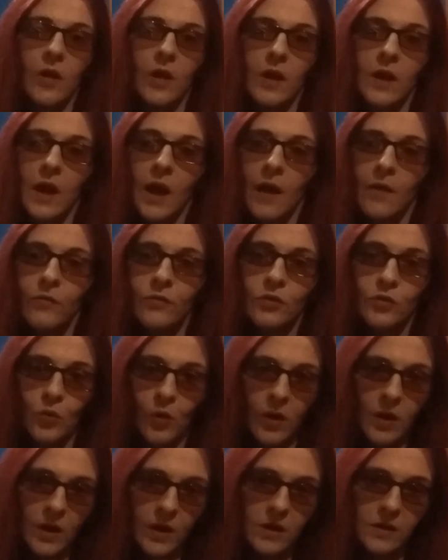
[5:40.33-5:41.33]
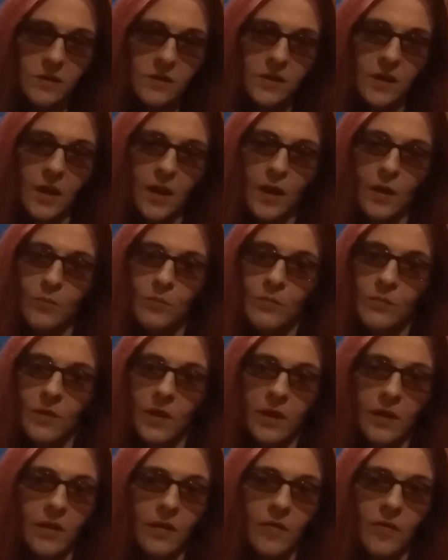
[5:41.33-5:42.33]
I have tried,
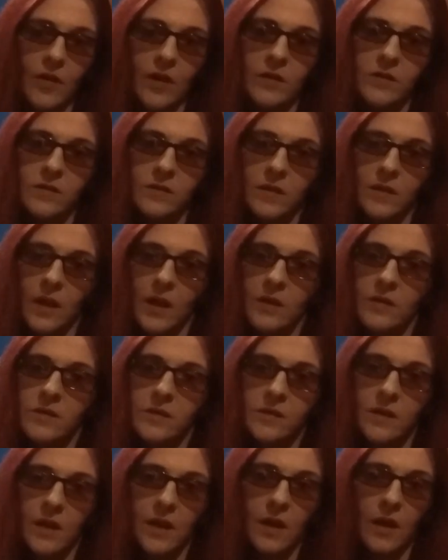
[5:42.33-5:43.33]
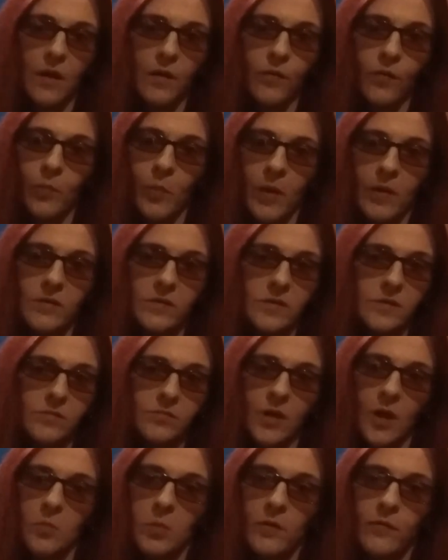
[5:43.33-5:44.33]
like I said, again today, I've spent
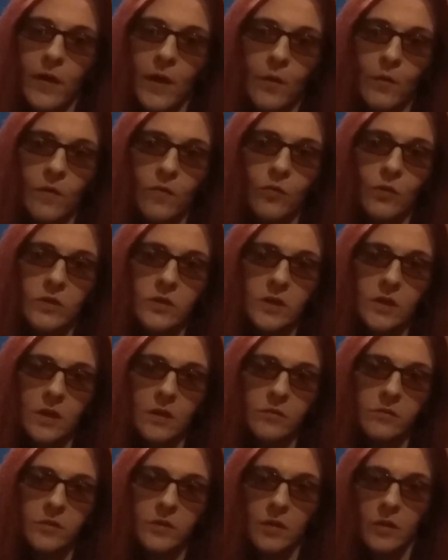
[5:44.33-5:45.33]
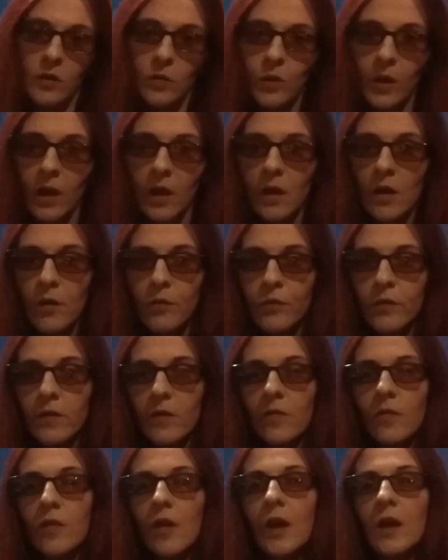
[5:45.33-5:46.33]
a couple of hours reaching out to the UK
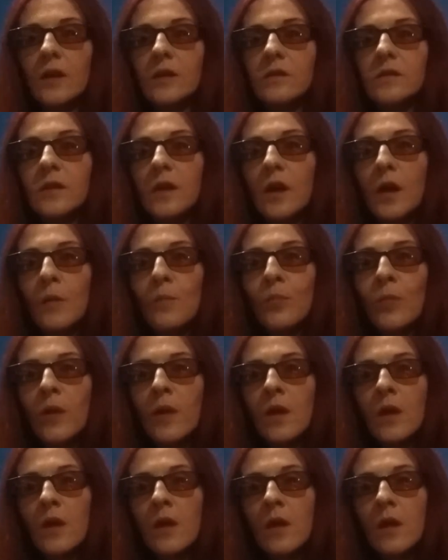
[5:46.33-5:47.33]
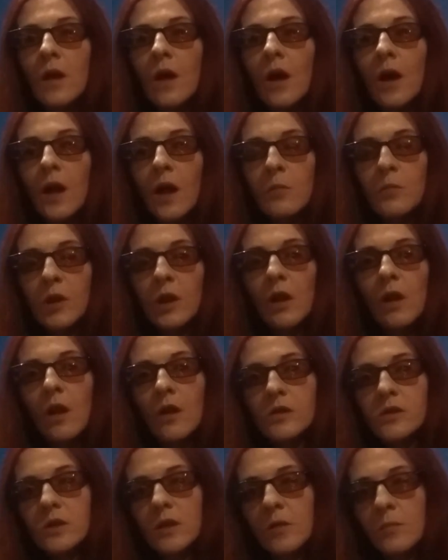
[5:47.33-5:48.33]
office, and I am going to
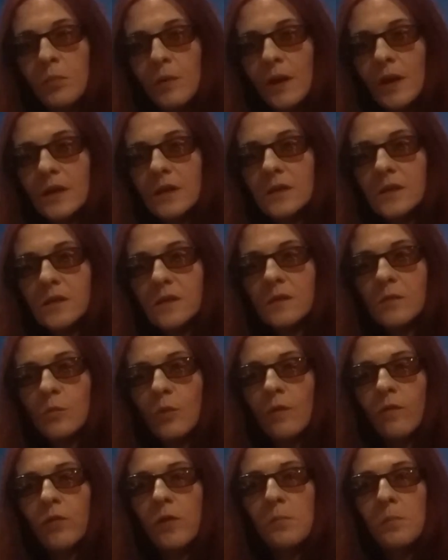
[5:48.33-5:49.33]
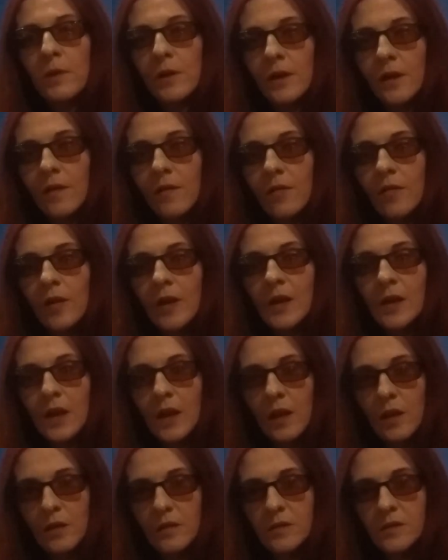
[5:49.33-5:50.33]
lodge a complaint with the police in
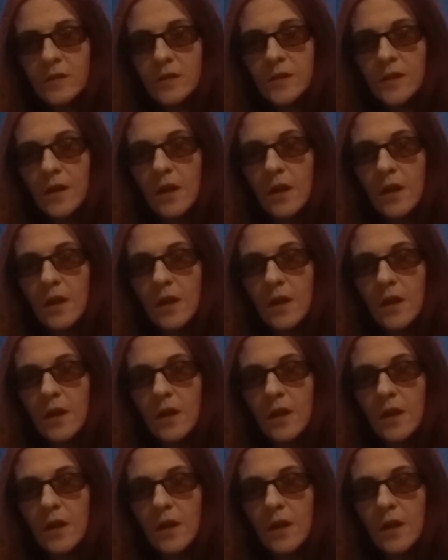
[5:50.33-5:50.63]
England